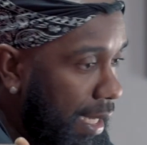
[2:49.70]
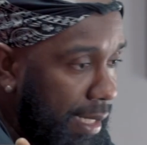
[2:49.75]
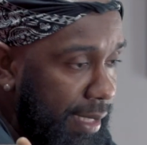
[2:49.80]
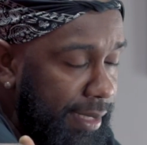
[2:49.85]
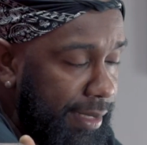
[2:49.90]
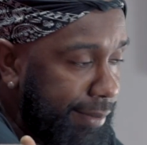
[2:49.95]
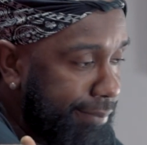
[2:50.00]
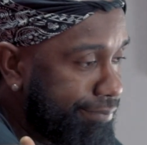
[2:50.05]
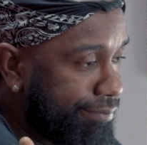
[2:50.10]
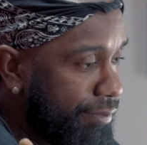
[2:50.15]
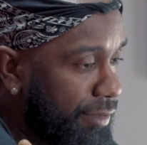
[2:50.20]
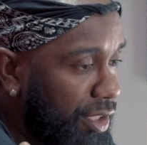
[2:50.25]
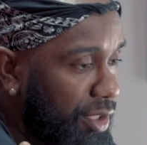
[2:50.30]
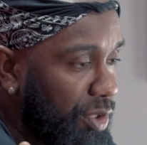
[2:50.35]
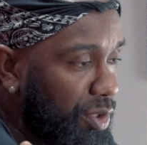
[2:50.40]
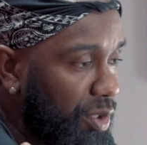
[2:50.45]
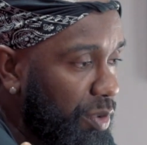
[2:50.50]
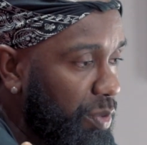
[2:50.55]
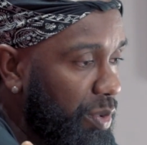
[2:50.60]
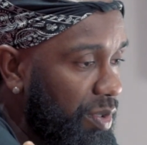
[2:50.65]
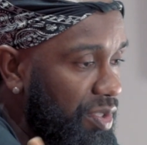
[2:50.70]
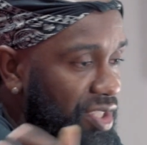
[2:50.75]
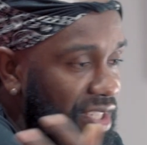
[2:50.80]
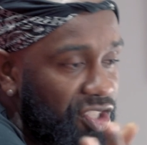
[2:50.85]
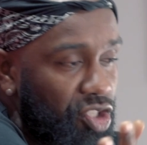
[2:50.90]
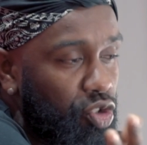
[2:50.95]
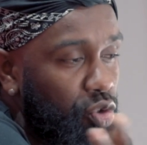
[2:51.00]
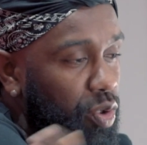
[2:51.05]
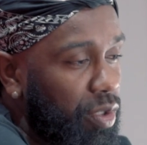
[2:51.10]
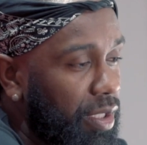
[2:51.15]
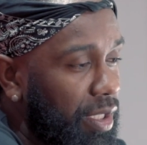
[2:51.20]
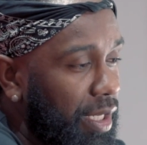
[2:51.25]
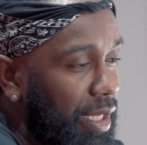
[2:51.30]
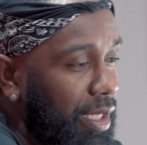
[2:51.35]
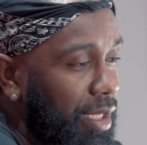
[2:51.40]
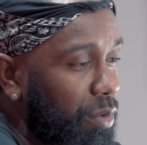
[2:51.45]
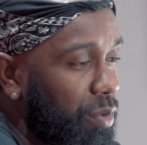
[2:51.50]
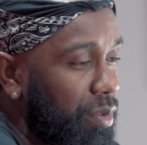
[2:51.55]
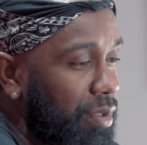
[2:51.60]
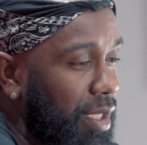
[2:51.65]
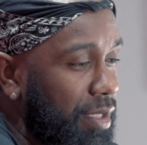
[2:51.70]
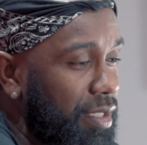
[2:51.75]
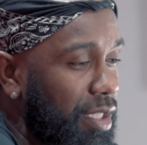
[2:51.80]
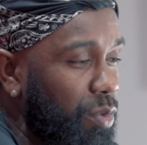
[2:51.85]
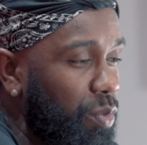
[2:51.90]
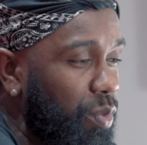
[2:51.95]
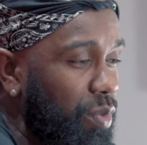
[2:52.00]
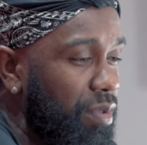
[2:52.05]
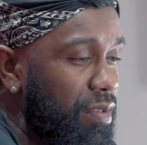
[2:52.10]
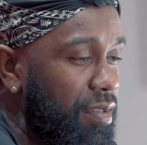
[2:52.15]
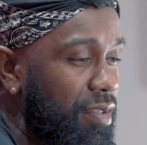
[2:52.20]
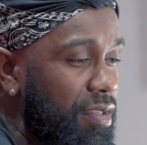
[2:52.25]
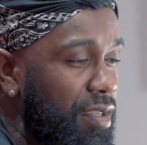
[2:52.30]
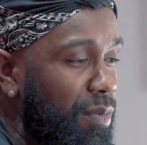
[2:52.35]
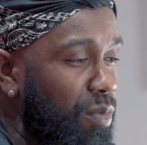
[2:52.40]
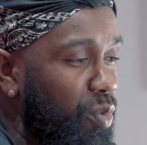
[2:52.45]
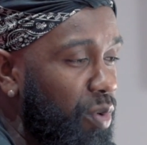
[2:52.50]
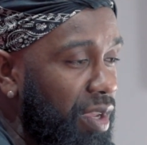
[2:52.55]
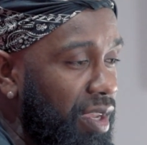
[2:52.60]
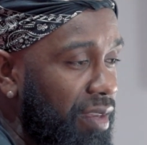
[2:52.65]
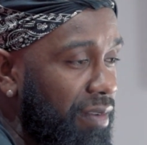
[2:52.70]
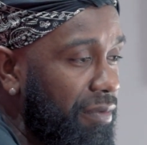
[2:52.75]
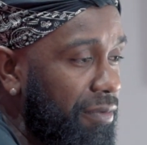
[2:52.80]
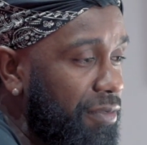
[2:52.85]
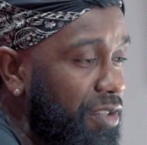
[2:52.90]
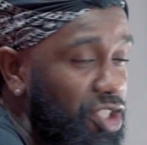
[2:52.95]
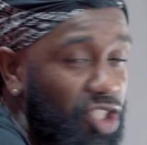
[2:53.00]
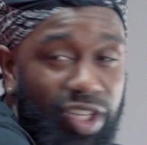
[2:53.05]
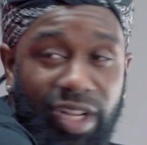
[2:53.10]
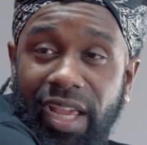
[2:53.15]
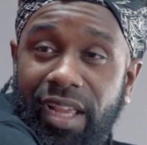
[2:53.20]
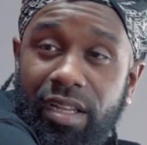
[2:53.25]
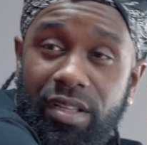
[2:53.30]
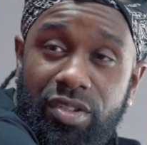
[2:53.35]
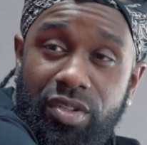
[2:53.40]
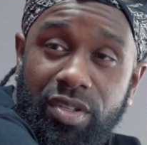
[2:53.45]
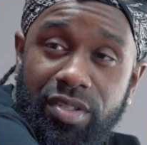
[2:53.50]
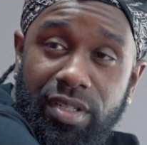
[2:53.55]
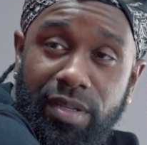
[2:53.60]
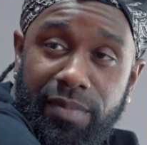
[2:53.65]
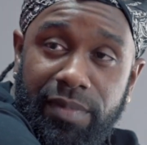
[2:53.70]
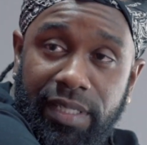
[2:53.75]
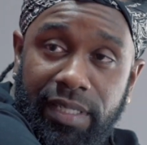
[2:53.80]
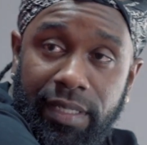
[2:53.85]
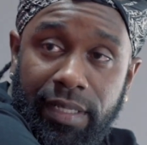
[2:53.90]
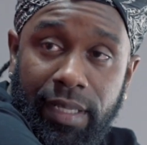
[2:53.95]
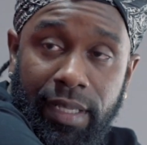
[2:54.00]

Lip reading: And, you know, we was just talking, like, I think we was somewhere in Virgin Islands or something.